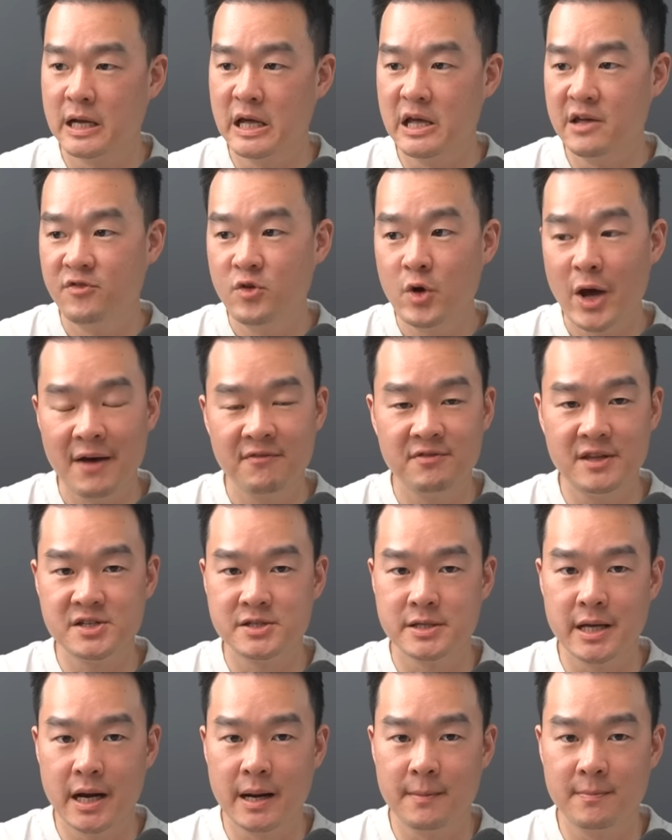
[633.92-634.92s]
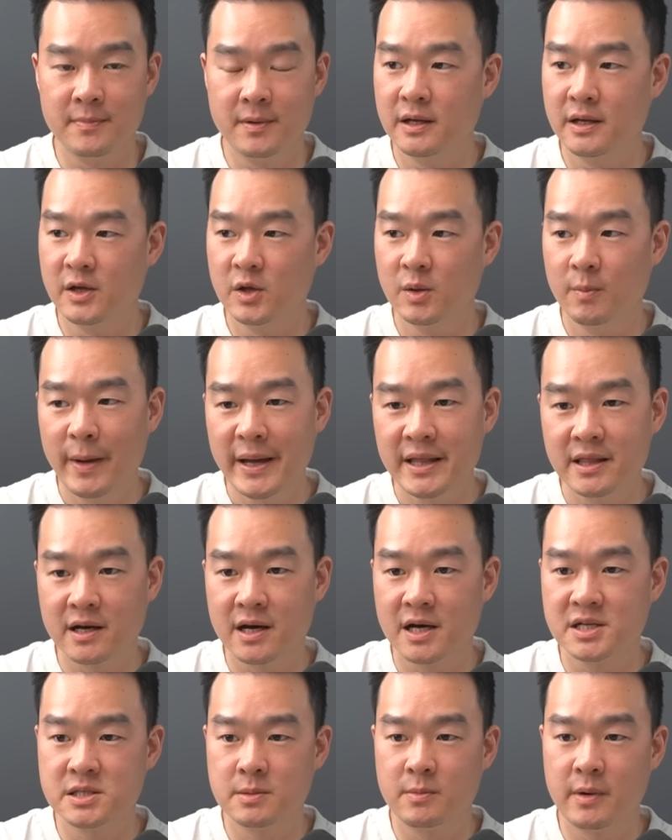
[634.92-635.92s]
Now, if you have this set up, you'll make the
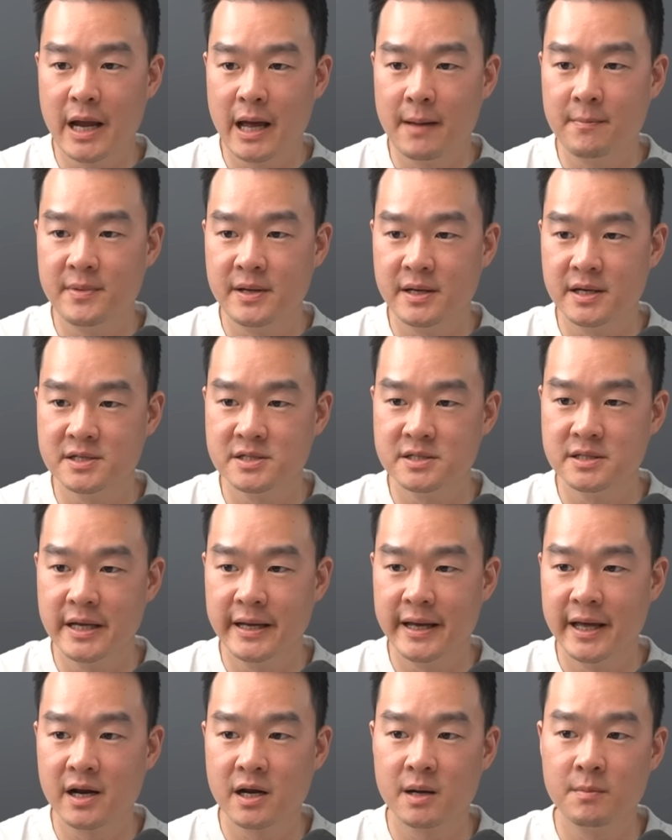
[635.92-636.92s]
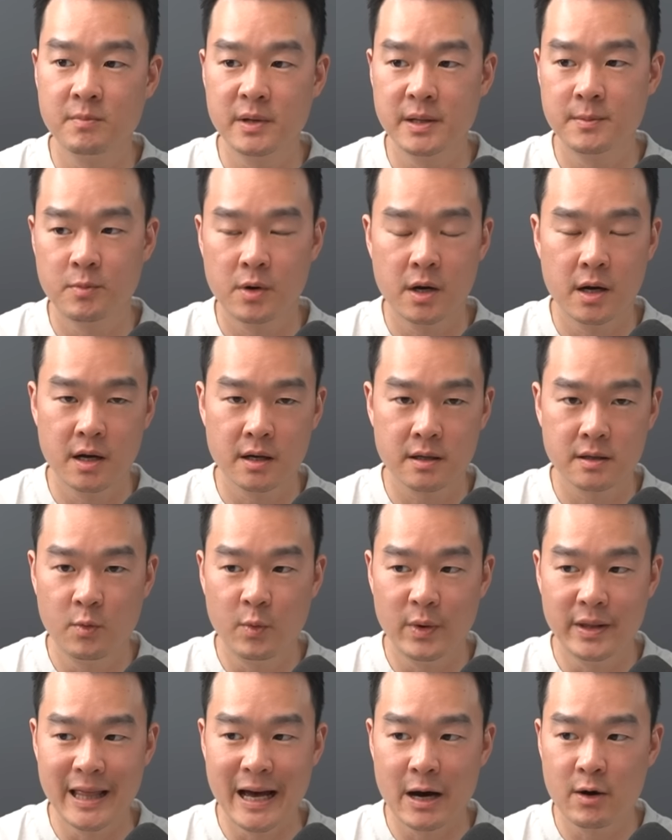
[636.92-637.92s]
customer happy because they get a complete product
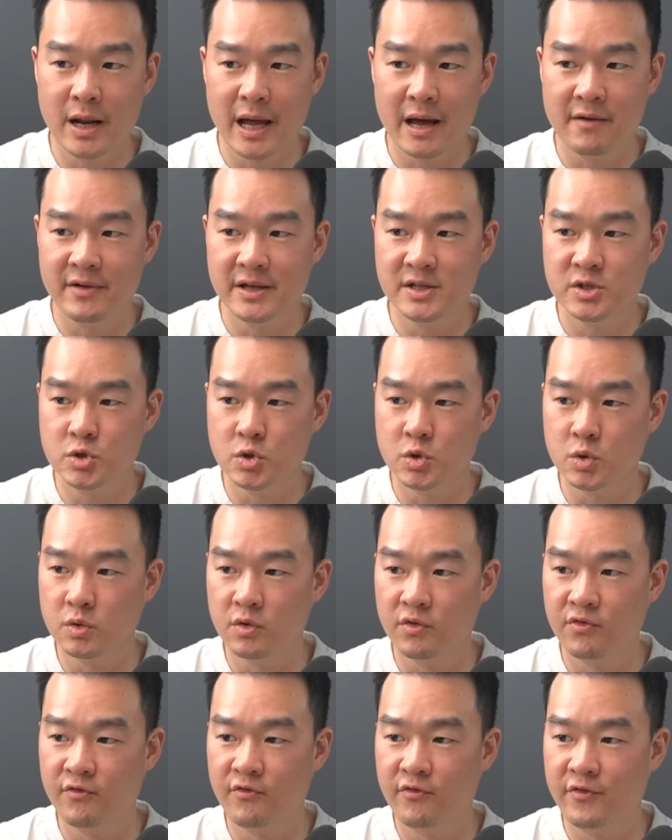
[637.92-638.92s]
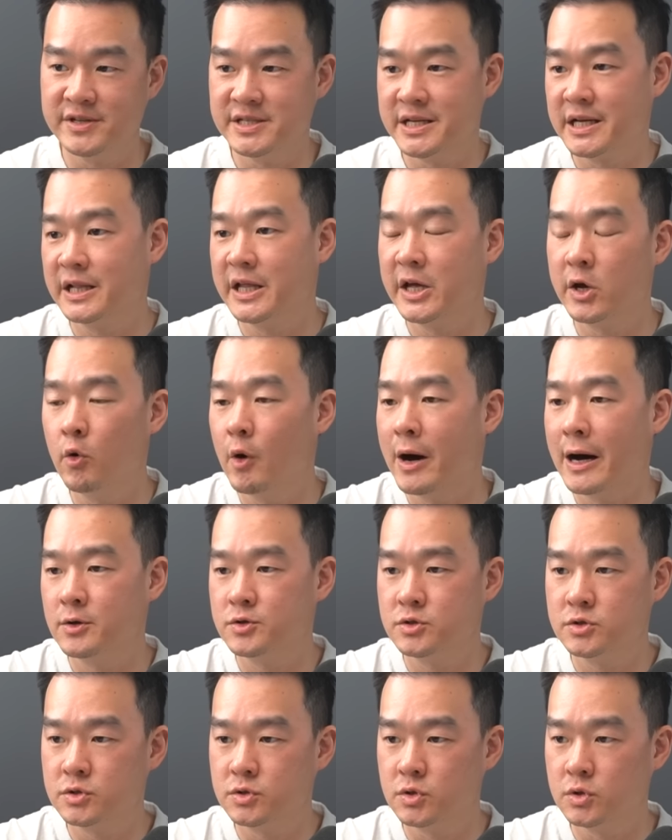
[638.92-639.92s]
without having to physically go
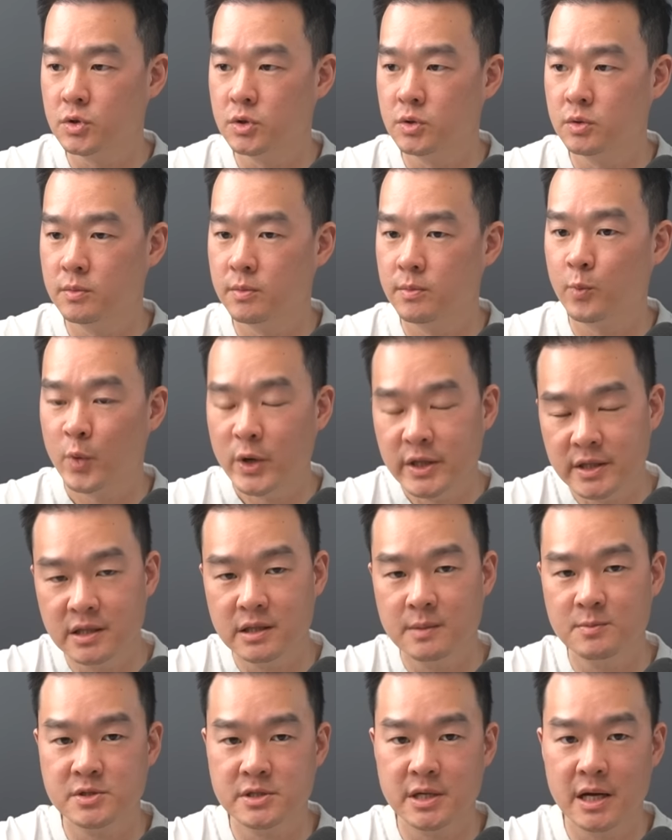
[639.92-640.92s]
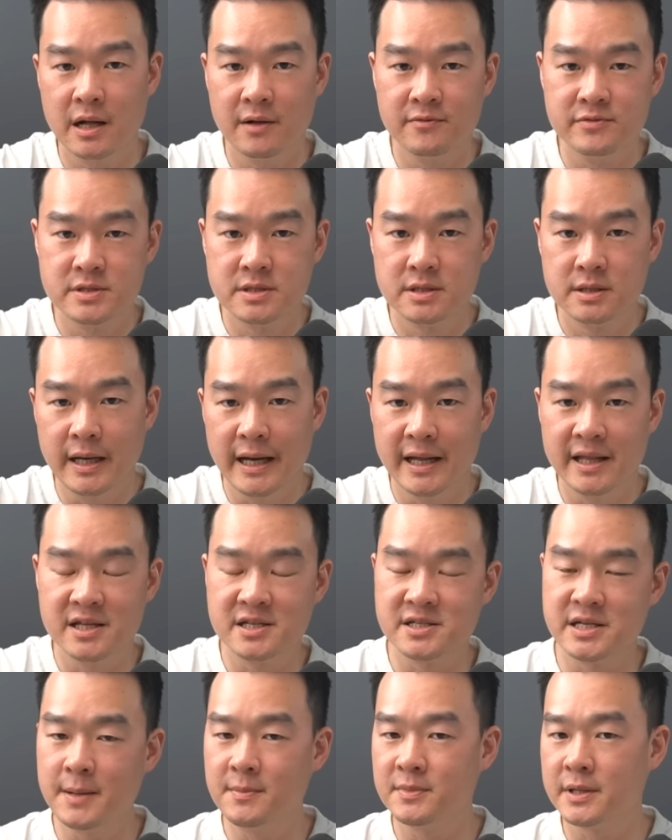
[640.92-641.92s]
out to print it themselves. And at
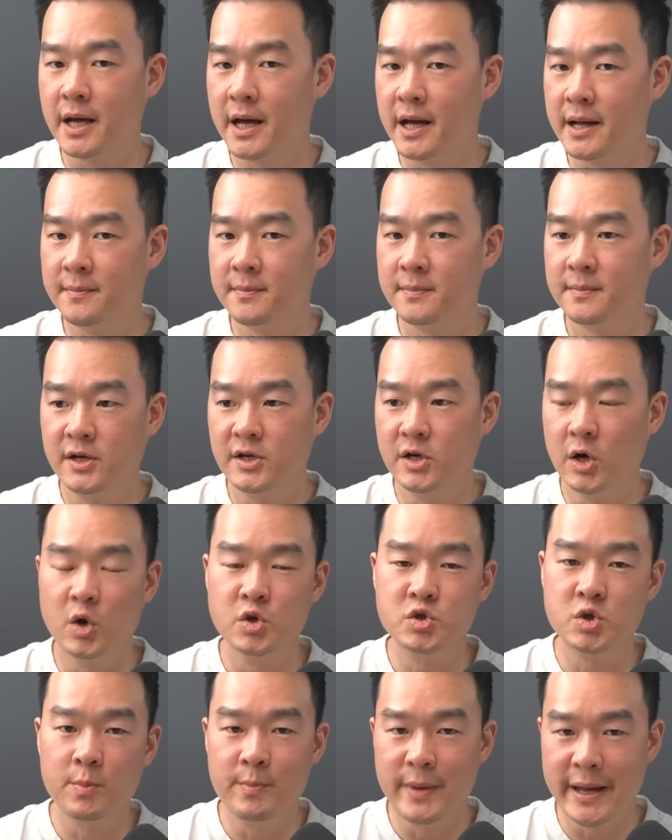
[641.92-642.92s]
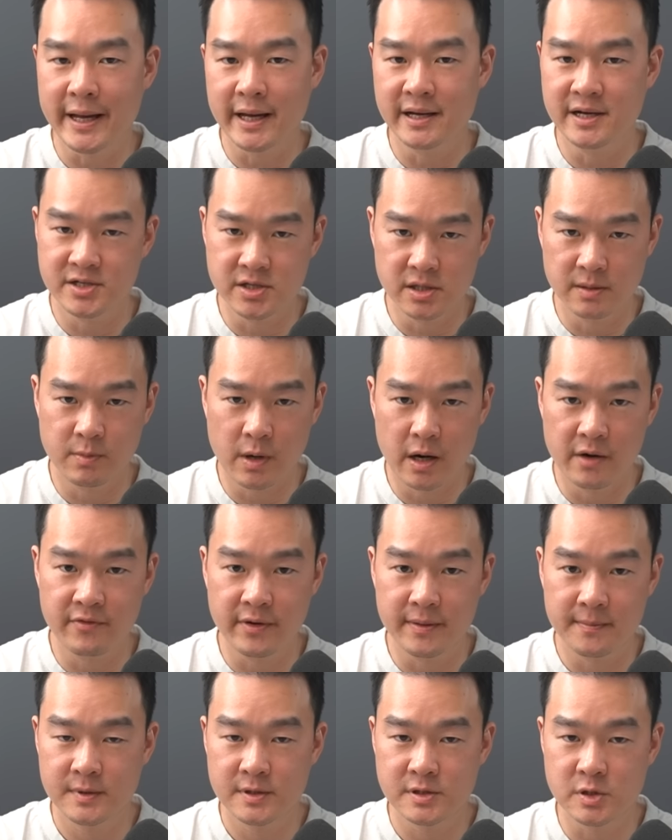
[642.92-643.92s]
the same time, you also make additional
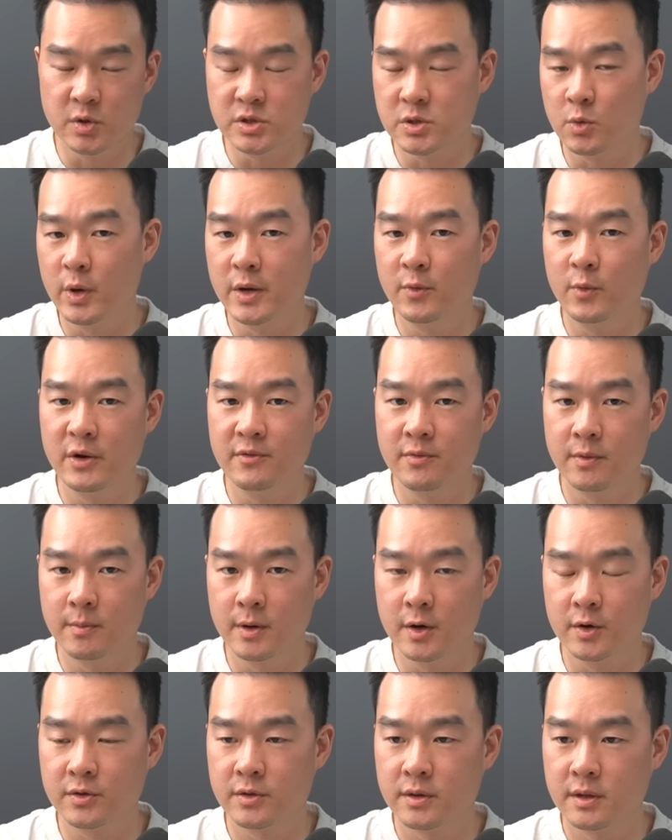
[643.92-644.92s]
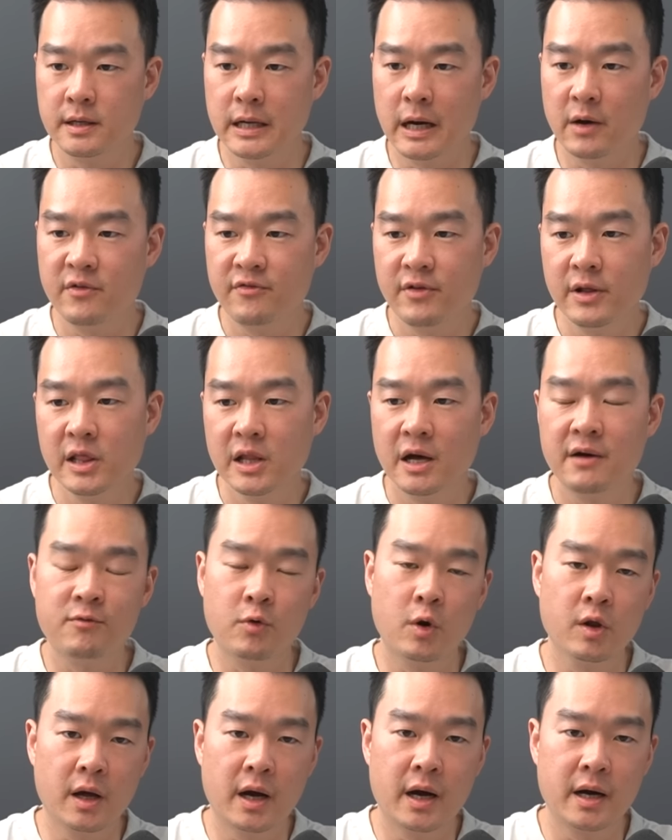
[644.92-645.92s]
profit. So it's a win-win for both. Now, if you love
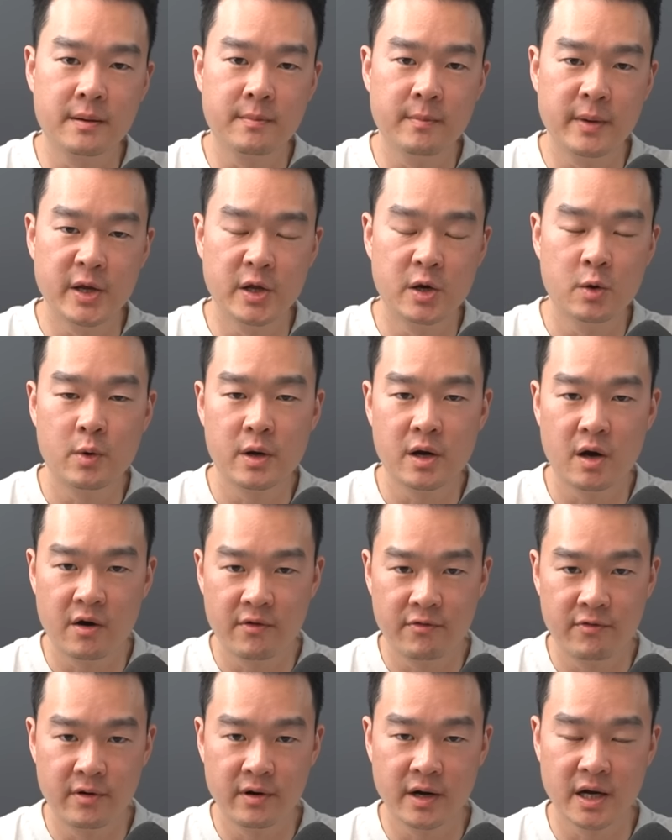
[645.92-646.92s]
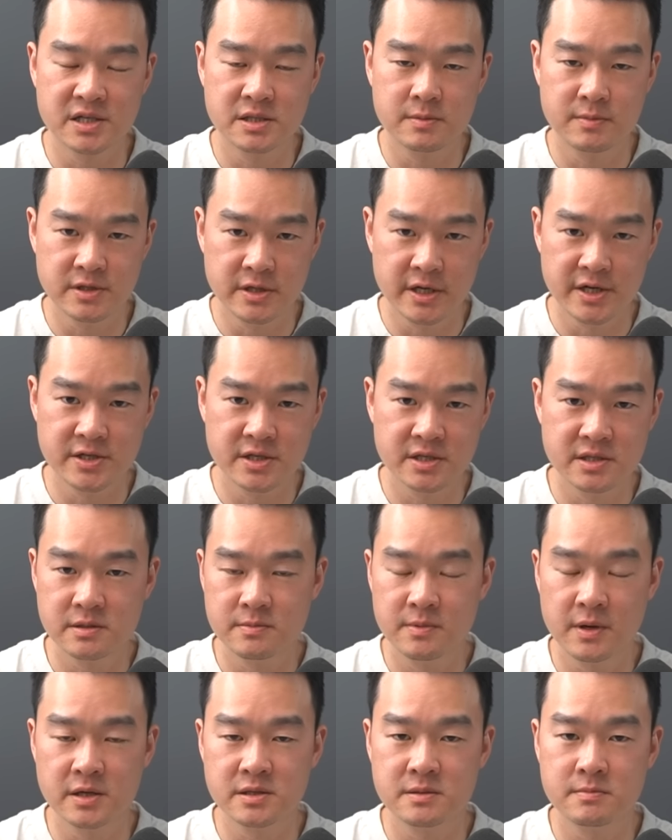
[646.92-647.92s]
wall art, but you don't want to offer
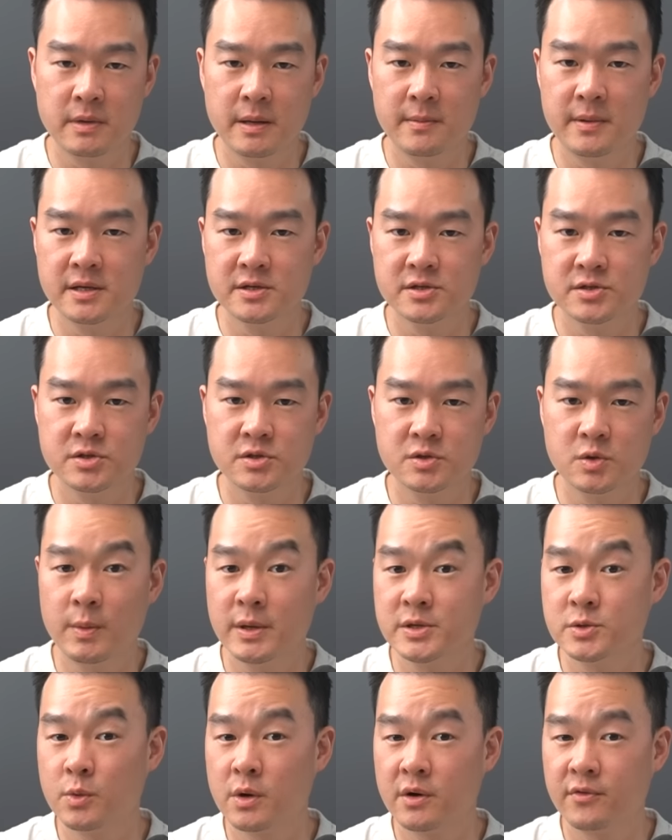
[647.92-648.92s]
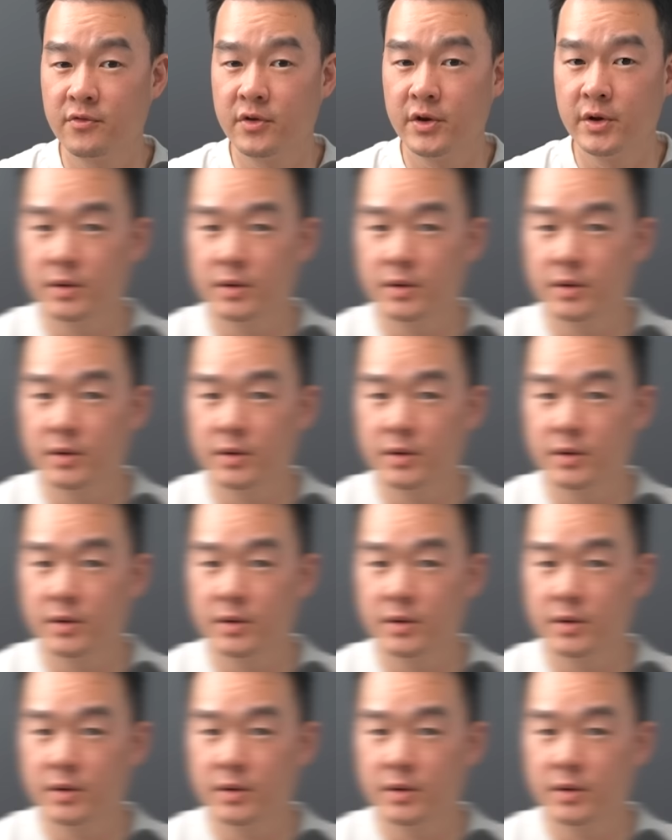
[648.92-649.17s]
customizations because maybe it's too much work for